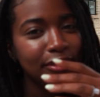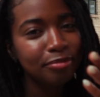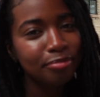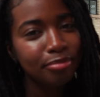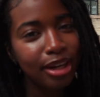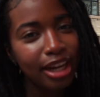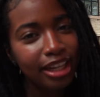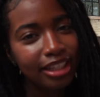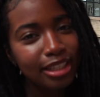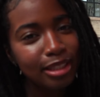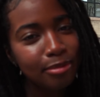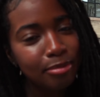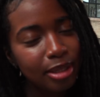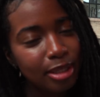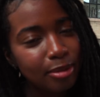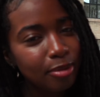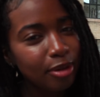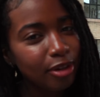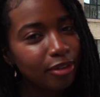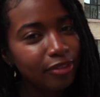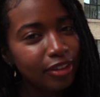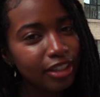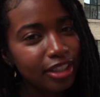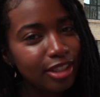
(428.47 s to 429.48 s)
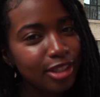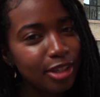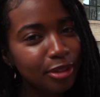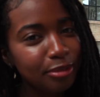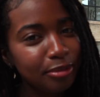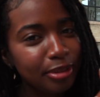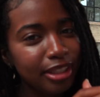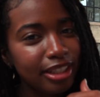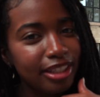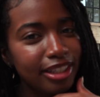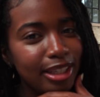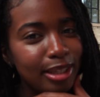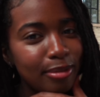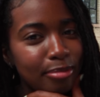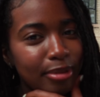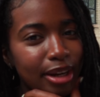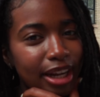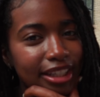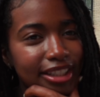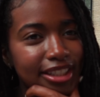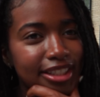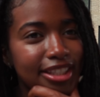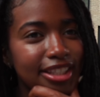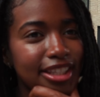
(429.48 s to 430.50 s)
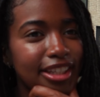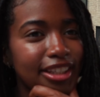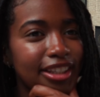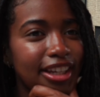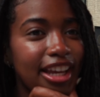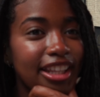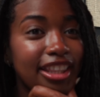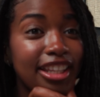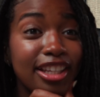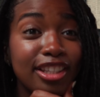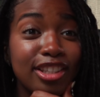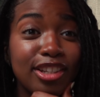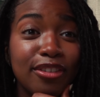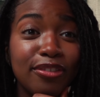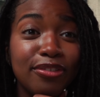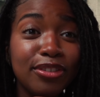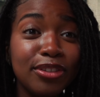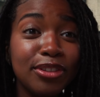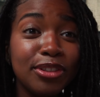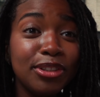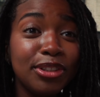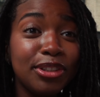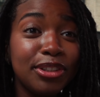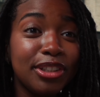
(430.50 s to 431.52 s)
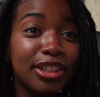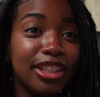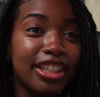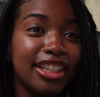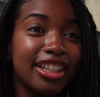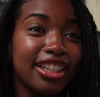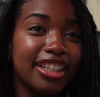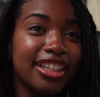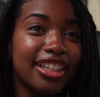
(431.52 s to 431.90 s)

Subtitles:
Practice makes perfect, so we're gonna keep practicing. I think it's our food.